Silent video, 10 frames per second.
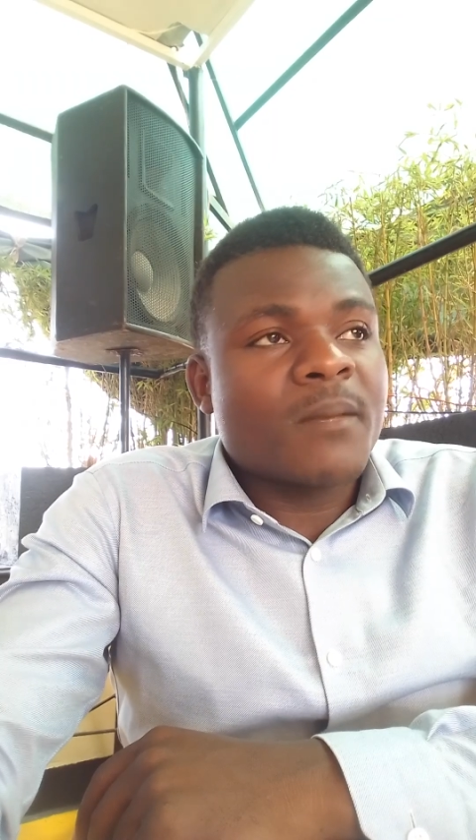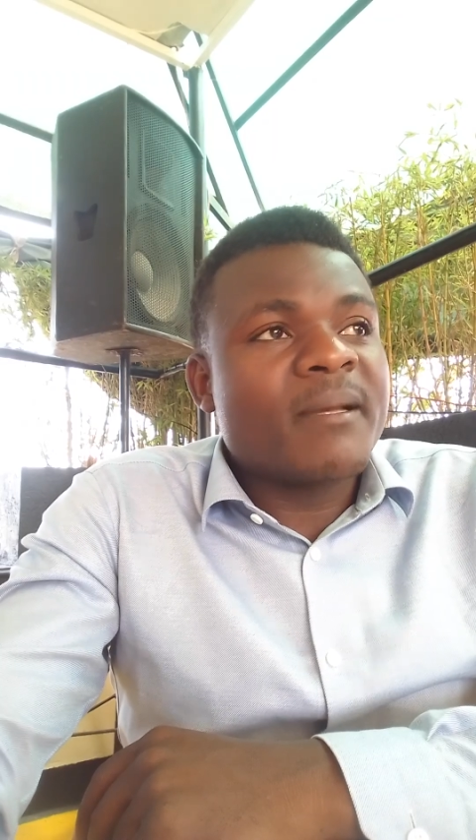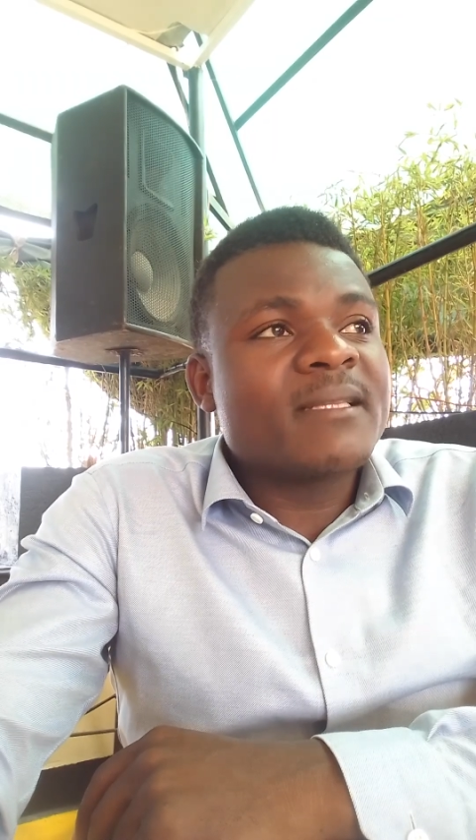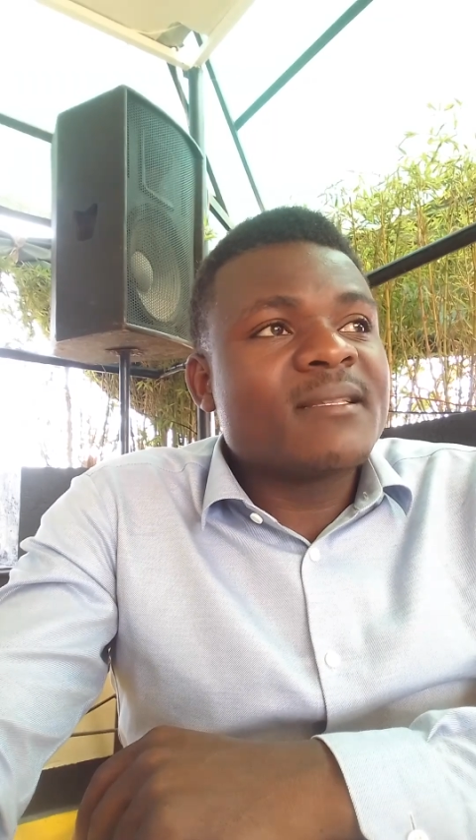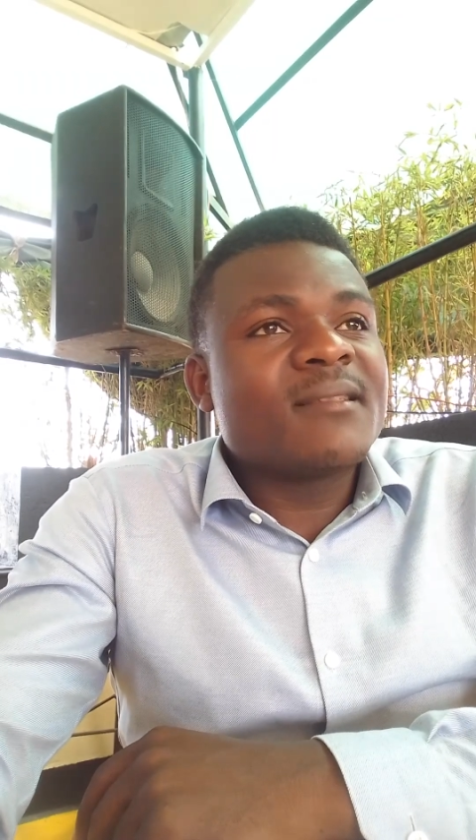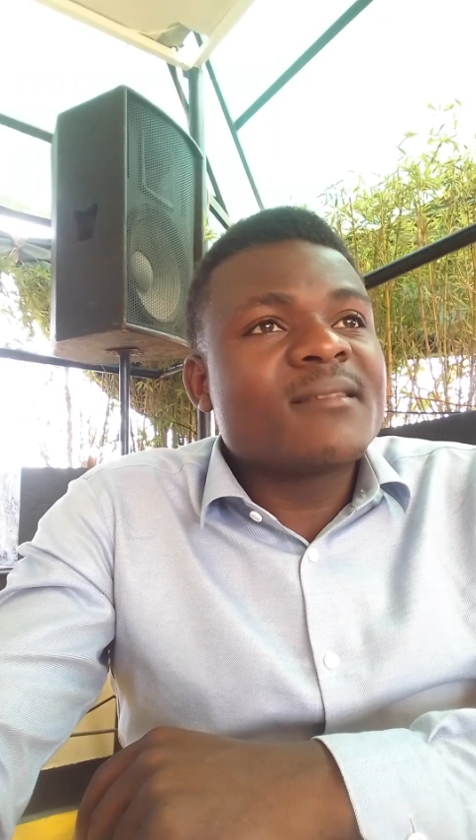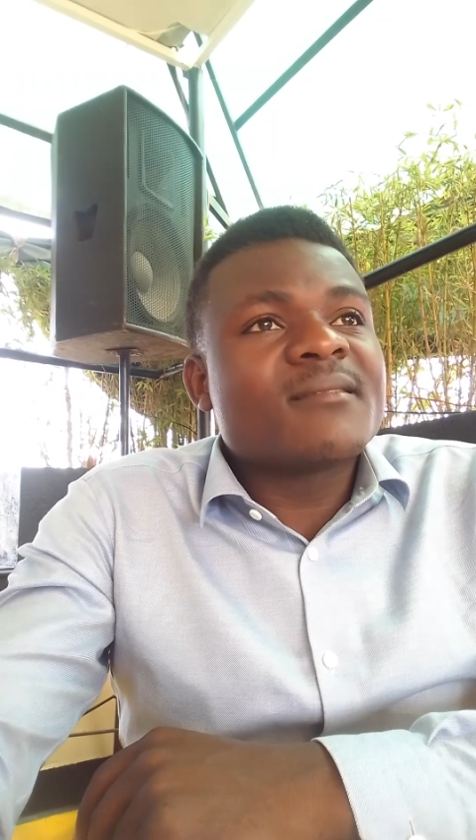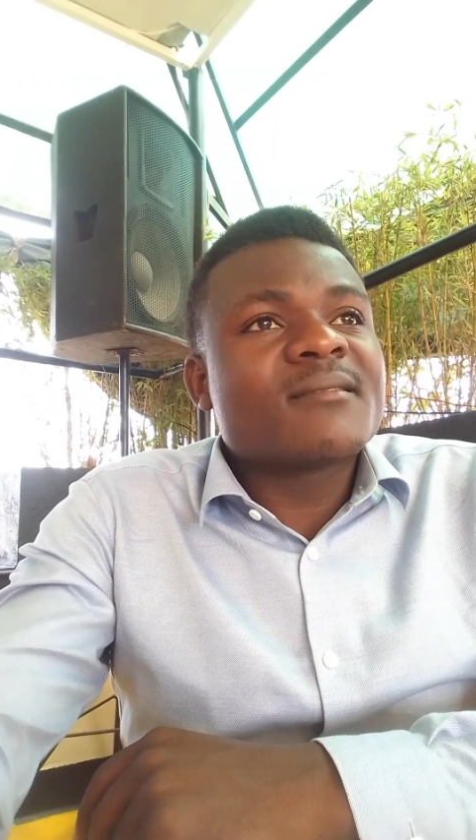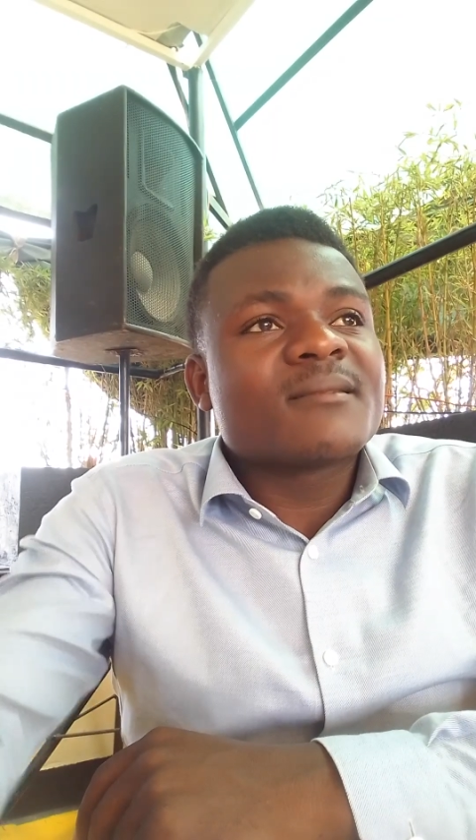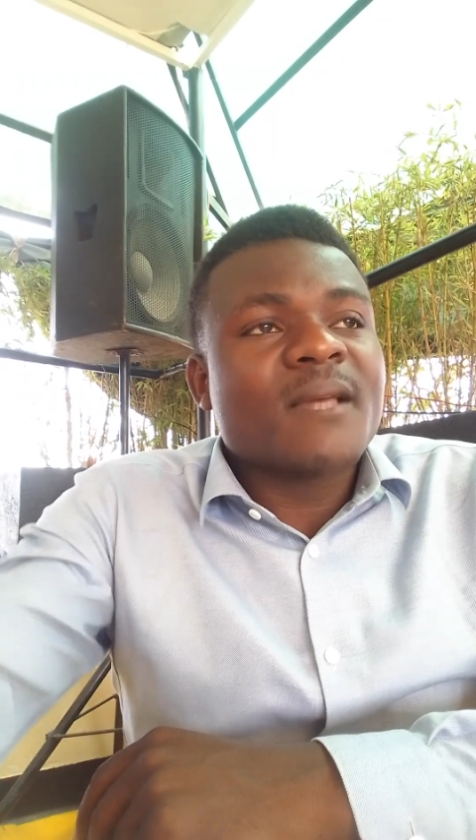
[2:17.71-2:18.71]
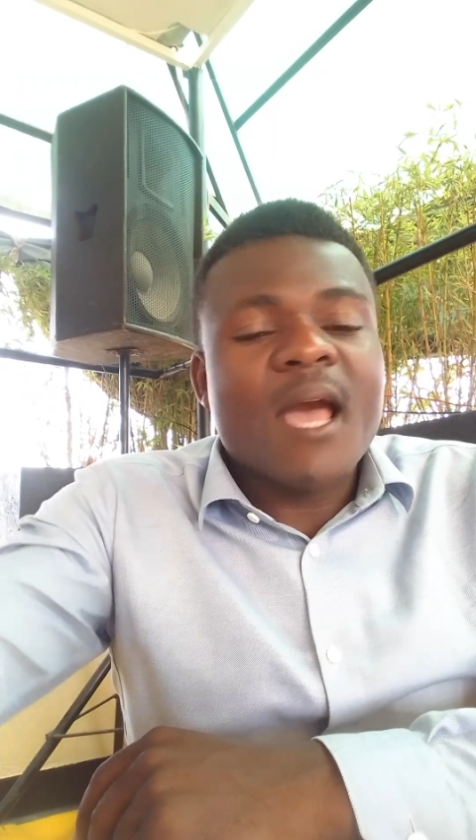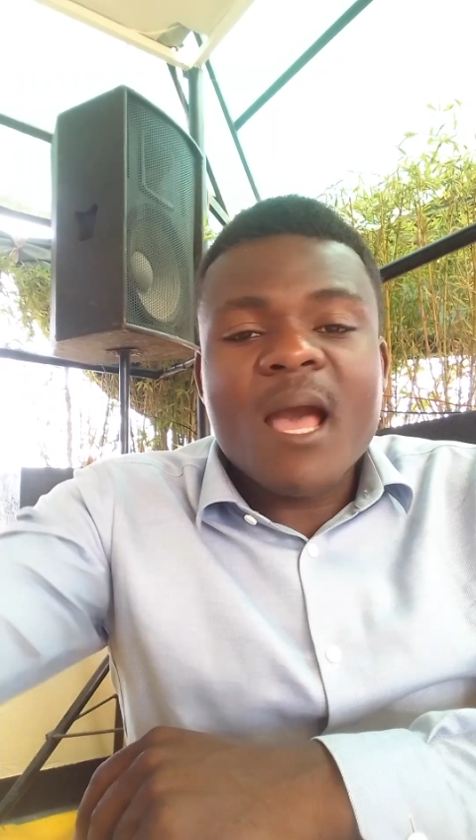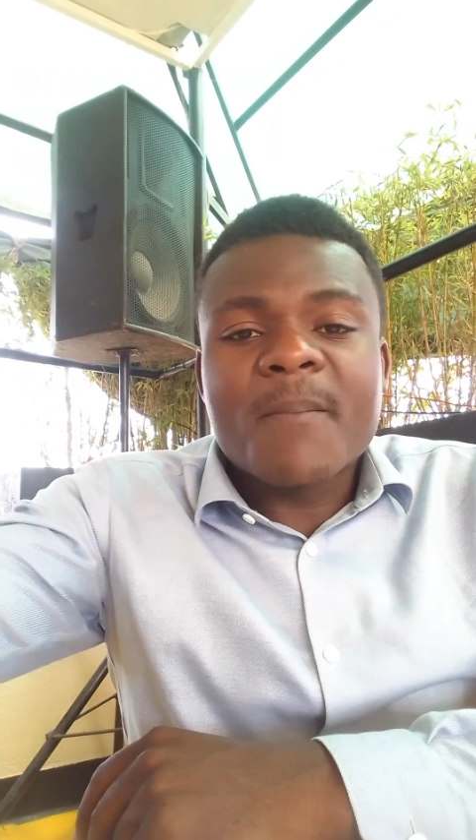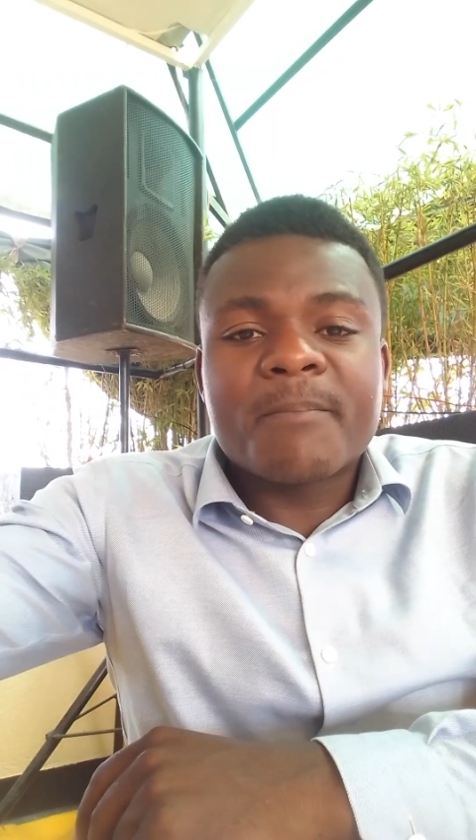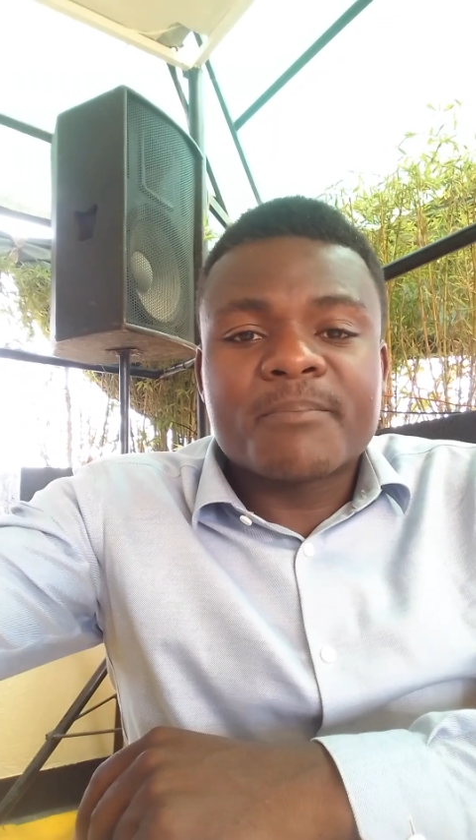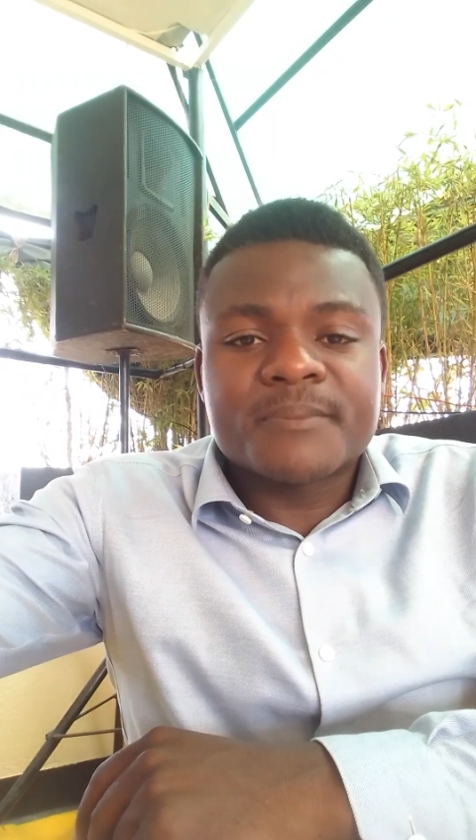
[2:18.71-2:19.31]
but it is up